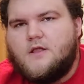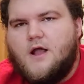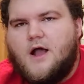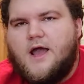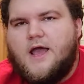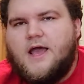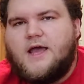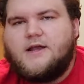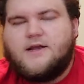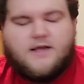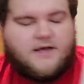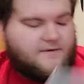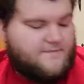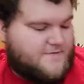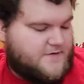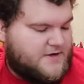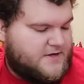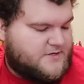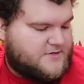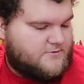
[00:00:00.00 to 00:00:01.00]
I had to have
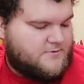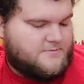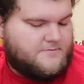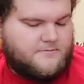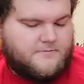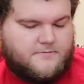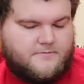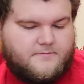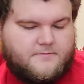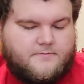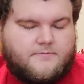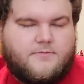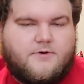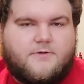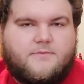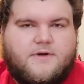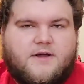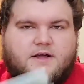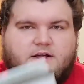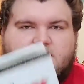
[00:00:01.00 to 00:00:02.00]
this. Whoop, put
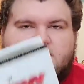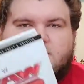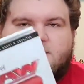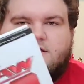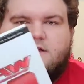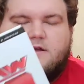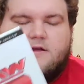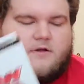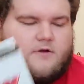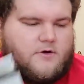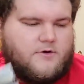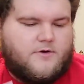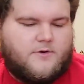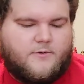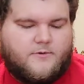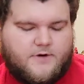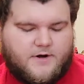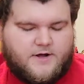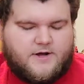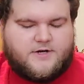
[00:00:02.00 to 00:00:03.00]
it back in the thing. Oh, no, I
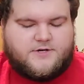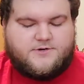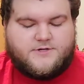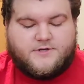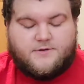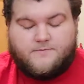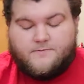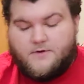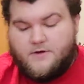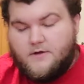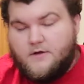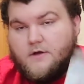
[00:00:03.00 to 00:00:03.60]
want to go show you something.